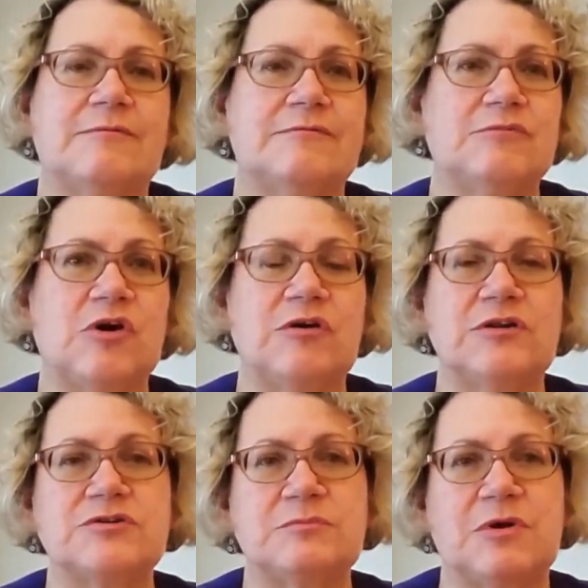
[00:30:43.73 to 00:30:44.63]
not only
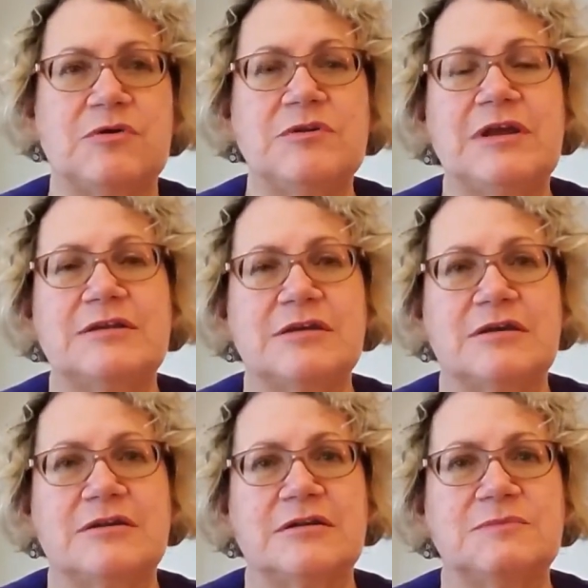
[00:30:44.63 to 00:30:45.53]
do my own
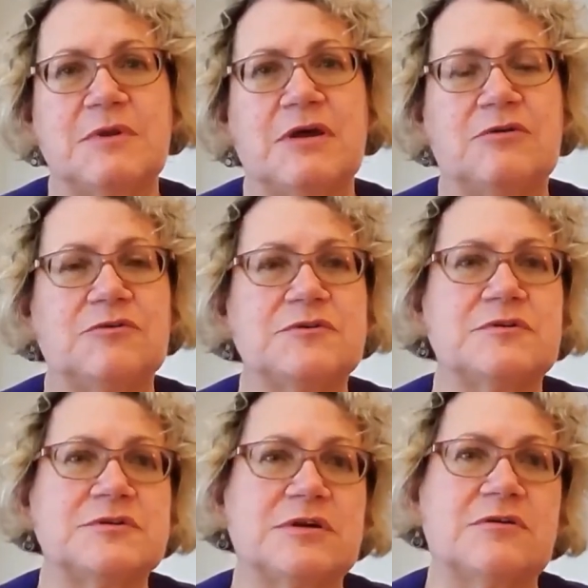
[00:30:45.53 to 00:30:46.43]
hand-dyed yarns, but I also
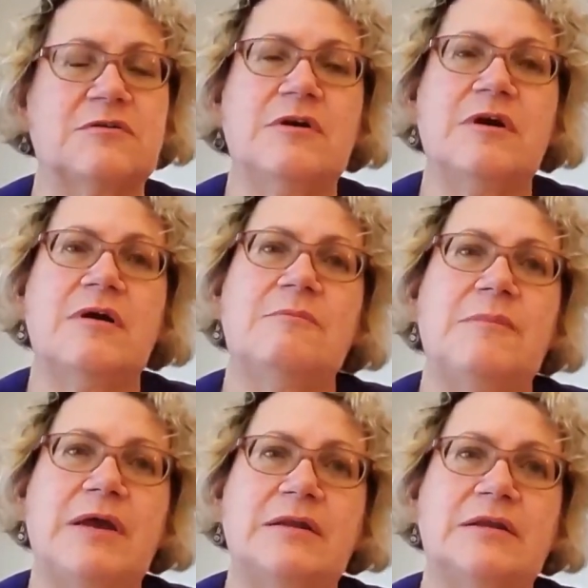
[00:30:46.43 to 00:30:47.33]
sell
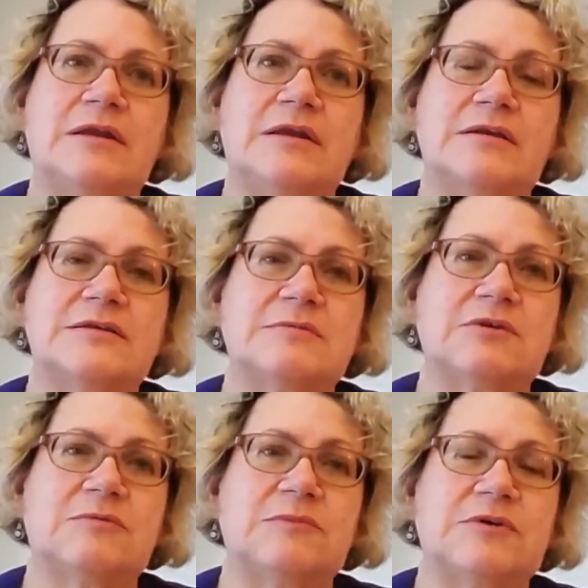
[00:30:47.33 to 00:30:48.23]
mainly something a
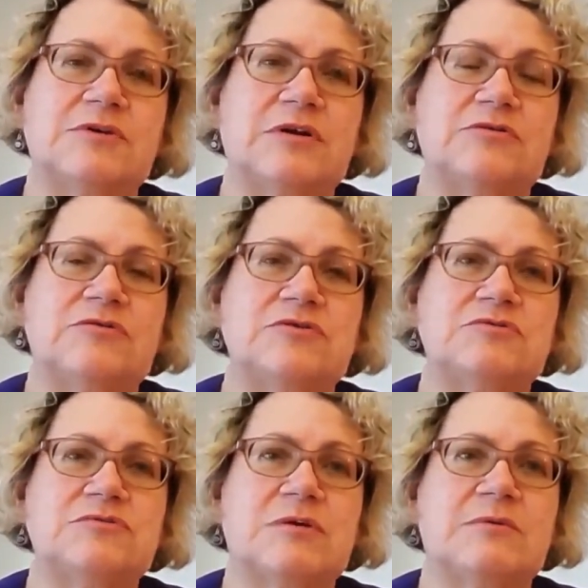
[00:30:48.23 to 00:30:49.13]
little bit
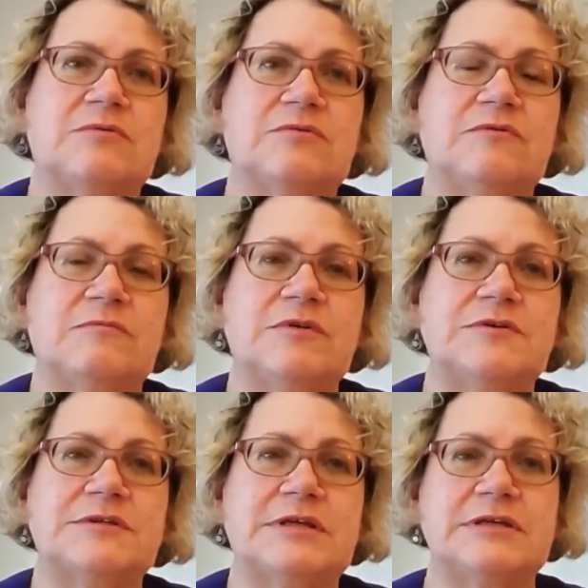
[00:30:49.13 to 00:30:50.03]
unusual coming through from New
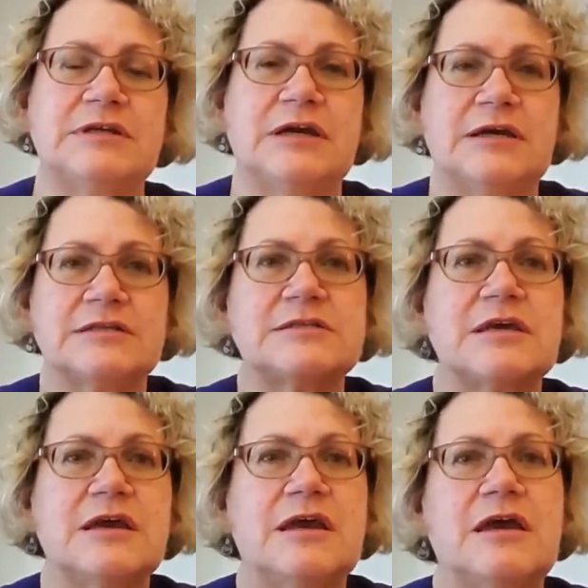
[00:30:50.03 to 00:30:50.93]
Zealand yarns,
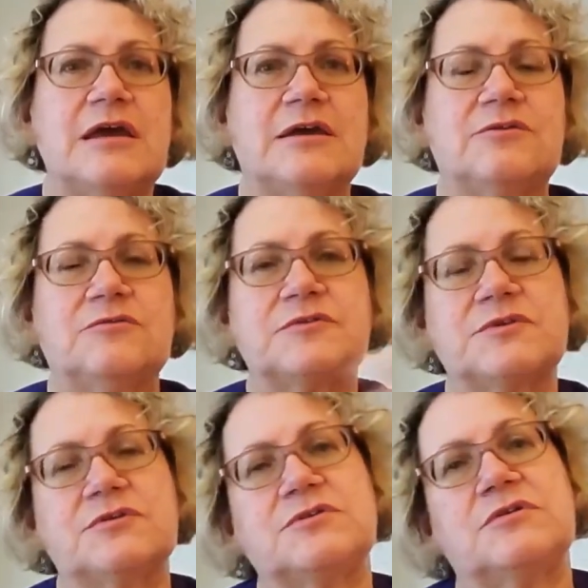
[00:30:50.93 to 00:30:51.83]
and
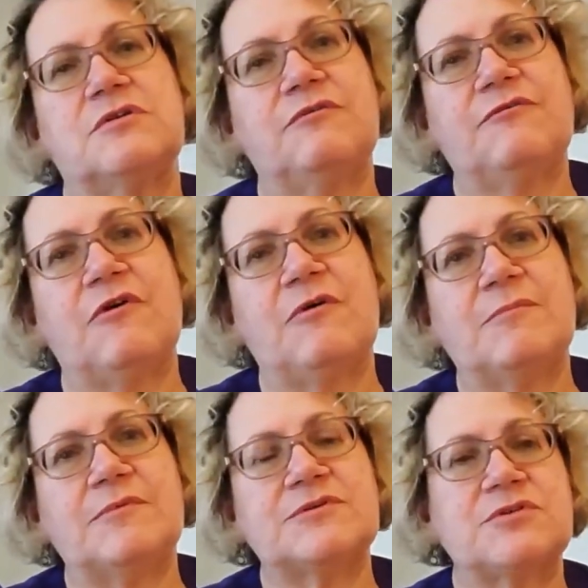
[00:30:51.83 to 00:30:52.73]
also
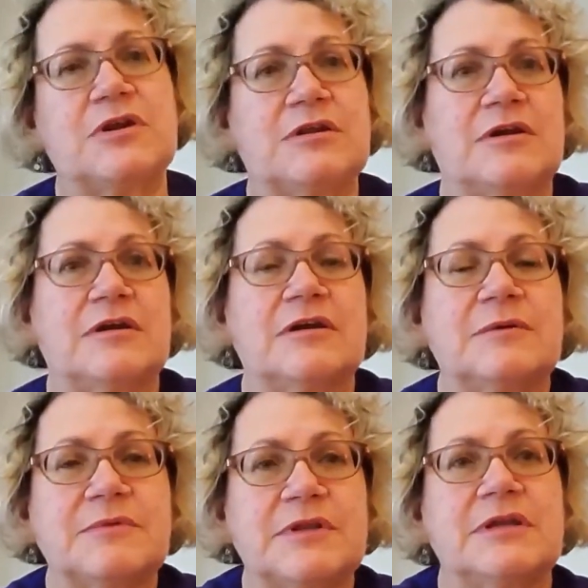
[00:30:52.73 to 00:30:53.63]
from Australian Yarn
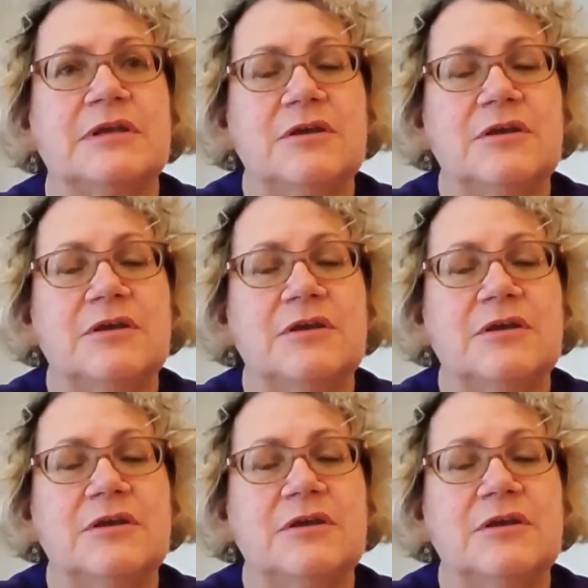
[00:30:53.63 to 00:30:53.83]
Company,